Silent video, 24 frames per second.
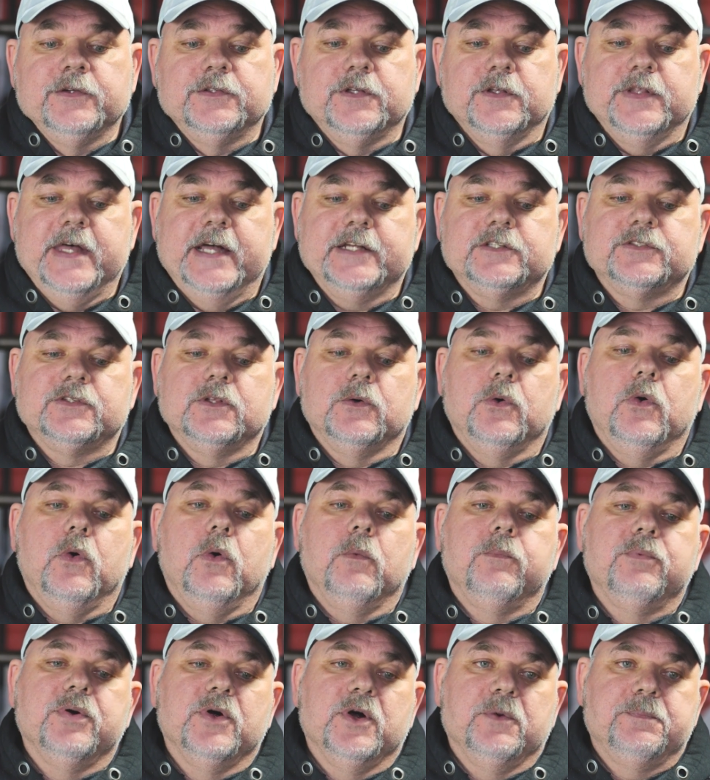So that's the
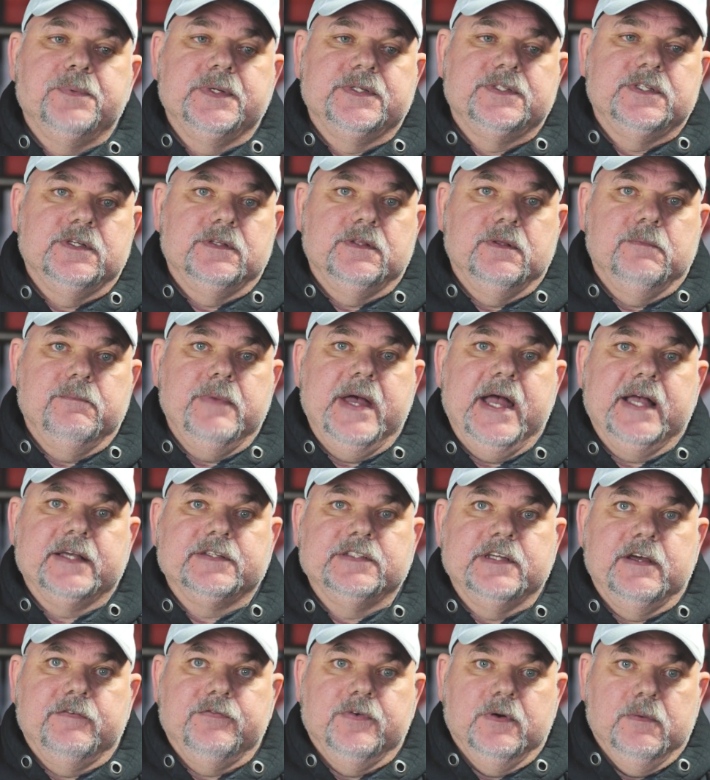whole purpose of the
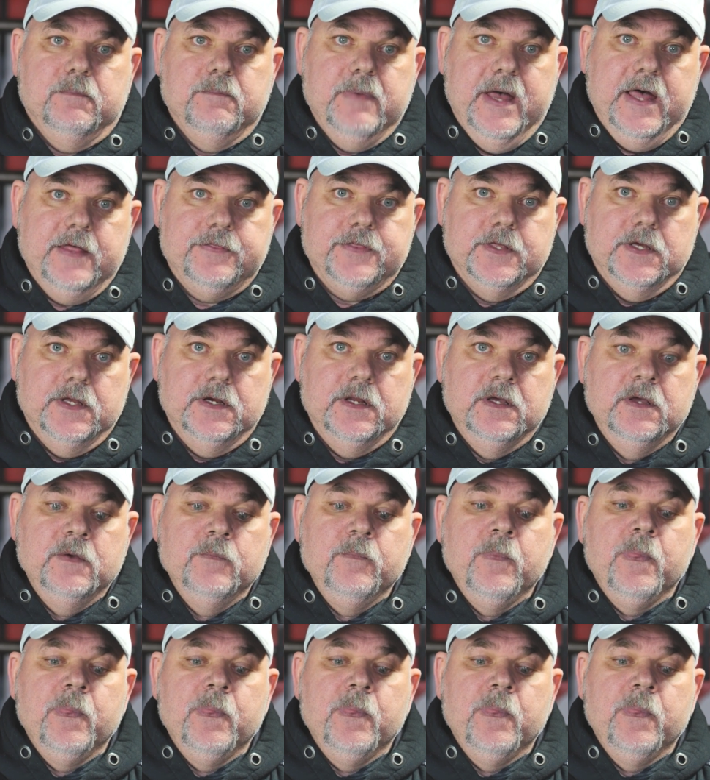max effort method.